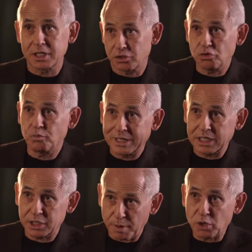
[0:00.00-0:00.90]
because you've
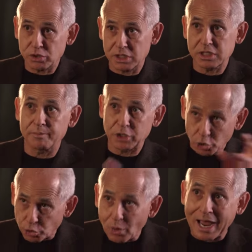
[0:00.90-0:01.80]
been exposed to
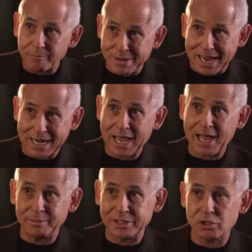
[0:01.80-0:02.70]
something or you have bad
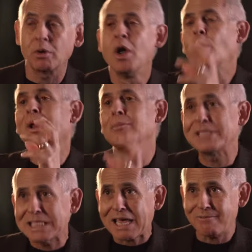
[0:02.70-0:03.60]
habits. Or, well, I'm
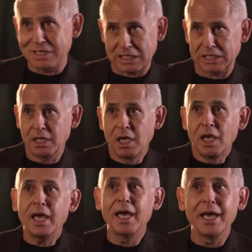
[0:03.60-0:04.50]
70,
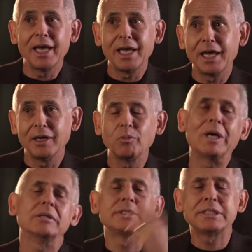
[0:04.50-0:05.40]
and,
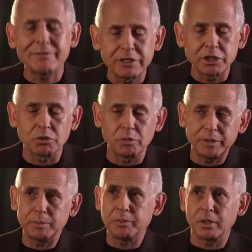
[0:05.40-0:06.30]
well,
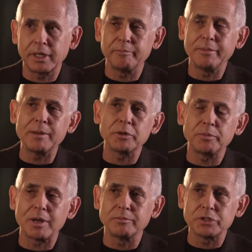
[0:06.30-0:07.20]
70-year-old people have memory
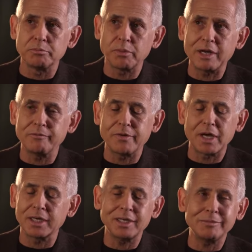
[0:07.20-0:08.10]
problems and brain
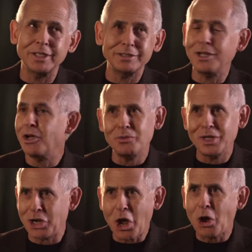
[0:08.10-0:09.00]
fog, and I'm like, no,
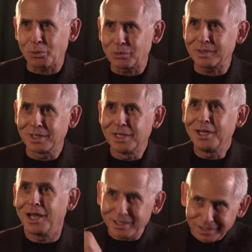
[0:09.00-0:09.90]
they don't,
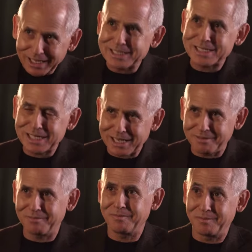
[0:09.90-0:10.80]
unless
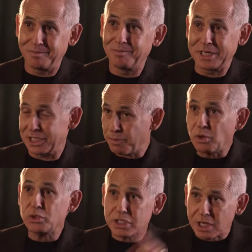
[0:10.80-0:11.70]
they've been
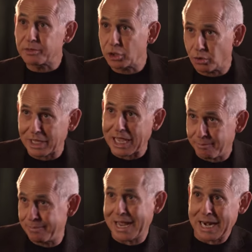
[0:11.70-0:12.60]
exposed to something or they
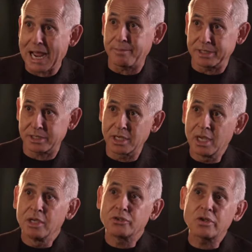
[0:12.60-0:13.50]
have bad habits.
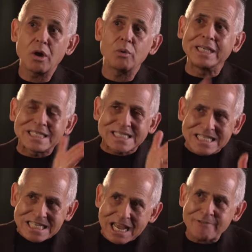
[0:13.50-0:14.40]
So it's
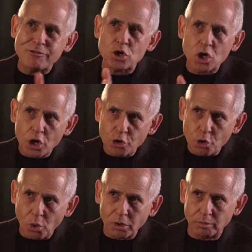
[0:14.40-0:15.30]
never
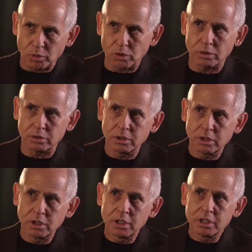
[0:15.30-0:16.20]
normal
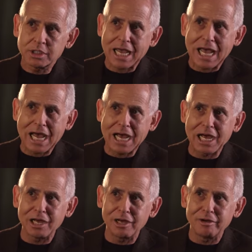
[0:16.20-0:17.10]
to
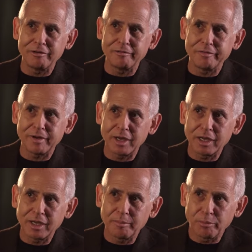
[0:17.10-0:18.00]
have
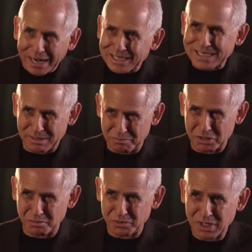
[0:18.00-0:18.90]
brain
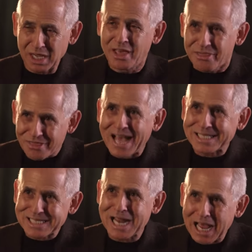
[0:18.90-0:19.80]
symptoms.
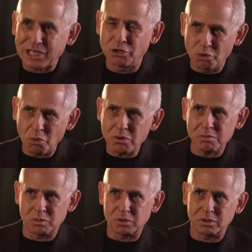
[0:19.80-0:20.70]
That's not
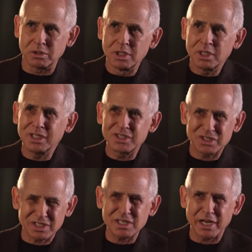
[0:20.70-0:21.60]
normal.
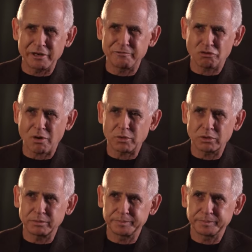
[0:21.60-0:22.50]
It's the sign of trouble.